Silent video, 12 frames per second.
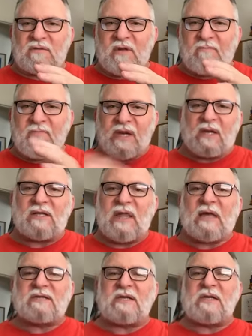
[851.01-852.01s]
the middle
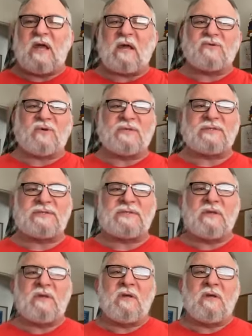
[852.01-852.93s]
1900s.